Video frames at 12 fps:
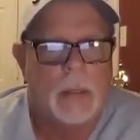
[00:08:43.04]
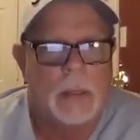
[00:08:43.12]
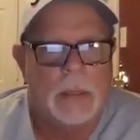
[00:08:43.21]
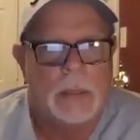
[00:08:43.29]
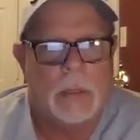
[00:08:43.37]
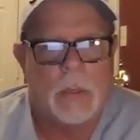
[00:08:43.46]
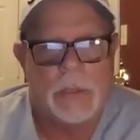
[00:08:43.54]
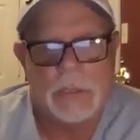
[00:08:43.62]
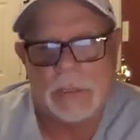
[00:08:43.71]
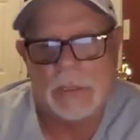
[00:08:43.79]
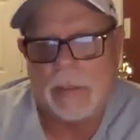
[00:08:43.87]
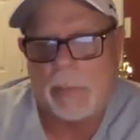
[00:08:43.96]
So it
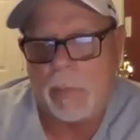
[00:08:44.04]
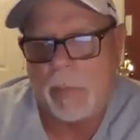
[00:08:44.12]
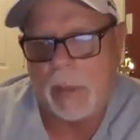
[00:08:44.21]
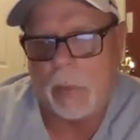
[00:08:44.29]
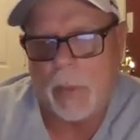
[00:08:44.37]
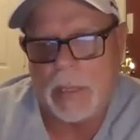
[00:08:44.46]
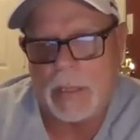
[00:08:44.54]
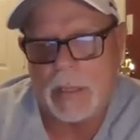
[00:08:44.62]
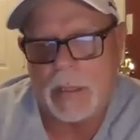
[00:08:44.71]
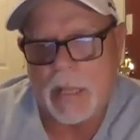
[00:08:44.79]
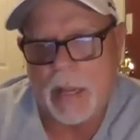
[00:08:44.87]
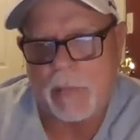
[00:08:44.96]
just seemed to be a waste
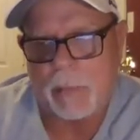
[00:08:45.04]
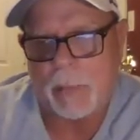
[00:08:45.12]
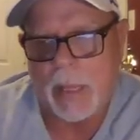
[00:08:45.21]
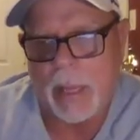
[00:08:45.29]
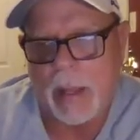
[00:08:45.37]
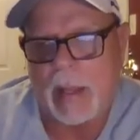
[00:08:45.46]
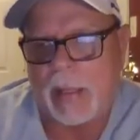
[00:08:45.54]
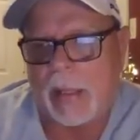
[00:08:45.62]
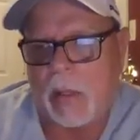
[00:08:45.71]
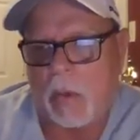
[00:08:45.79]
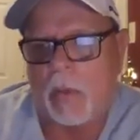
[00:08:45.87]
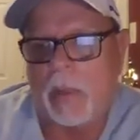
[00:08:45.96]
of time for me. I
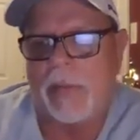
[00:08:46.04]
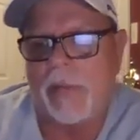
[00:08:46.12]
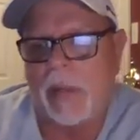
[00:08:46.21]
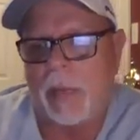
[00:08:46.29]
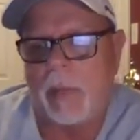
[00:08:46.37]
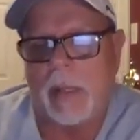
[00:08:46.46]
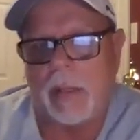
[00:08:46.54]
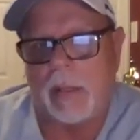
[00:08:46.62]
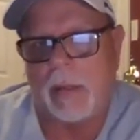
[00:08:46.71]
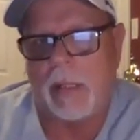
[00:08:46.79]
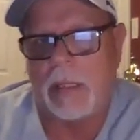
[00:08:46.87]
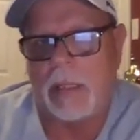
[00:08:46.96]
can only think about the
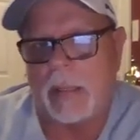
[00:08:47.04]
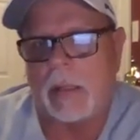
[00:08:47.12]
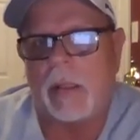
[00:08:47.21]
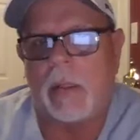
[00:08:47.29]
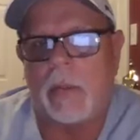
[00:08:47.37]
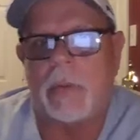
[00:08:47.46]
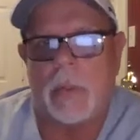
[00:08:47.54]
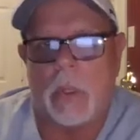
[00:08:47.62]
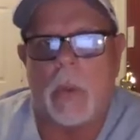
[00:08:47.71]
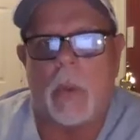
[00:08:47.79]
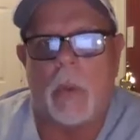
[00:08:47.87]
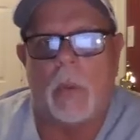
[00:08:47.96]
things I can
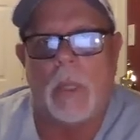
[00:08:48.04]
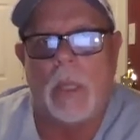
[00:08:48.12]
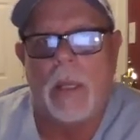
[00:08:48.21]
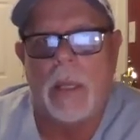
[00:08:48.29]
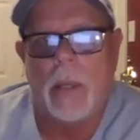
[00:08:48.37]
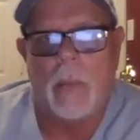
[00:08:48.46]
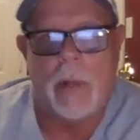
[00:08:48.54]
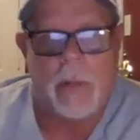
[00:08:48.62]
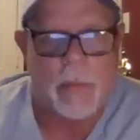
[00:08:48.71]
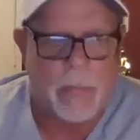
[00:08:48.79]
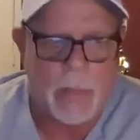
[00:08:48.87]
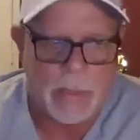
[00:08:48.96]
control. And one of
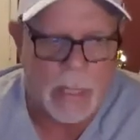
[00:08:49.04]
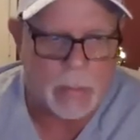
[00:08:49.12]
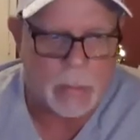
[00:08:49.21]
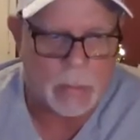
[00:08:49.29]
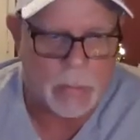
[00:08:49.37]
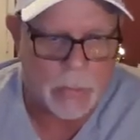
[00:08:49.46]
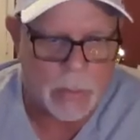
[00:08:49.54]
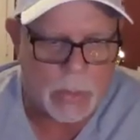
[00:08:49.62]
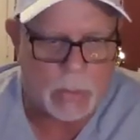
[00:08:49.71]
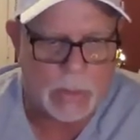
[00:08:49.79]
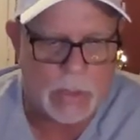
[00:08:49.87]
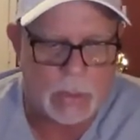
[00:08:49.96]
the things I can
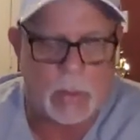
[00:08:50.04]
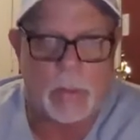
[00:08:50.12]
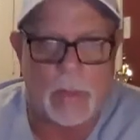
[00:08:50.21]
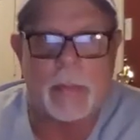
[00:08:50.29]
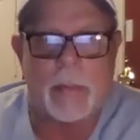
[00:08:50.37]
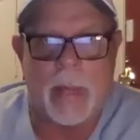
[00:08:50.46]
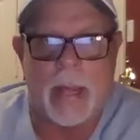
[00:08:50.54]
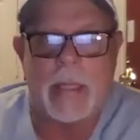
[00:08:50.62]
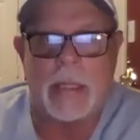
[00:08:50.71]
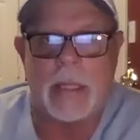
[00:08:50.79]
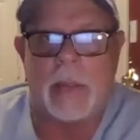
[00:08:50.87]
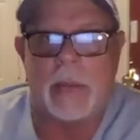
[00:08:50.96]
control is the correct
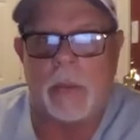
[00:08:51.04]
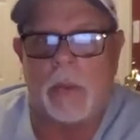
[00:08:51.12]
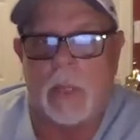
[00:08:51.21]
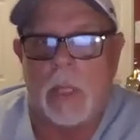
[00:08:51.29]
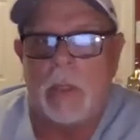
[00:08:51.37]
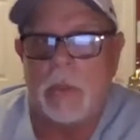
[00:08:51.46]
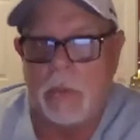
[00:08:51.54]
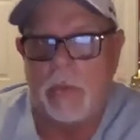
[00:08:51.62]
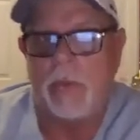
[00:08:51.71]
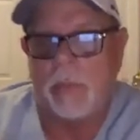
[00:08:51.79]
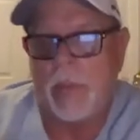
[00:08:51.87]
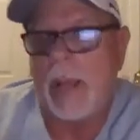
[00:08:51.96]
mindset to do
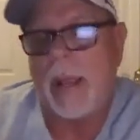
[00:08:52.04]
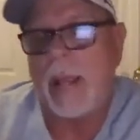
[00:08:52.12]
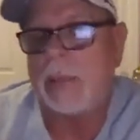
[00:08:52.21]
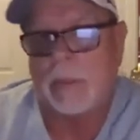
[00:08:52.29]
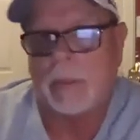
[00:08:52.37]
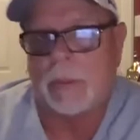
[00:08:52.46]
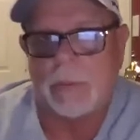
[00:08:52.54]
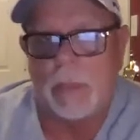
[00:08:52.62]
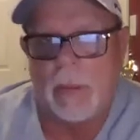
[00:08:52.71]
the right actions.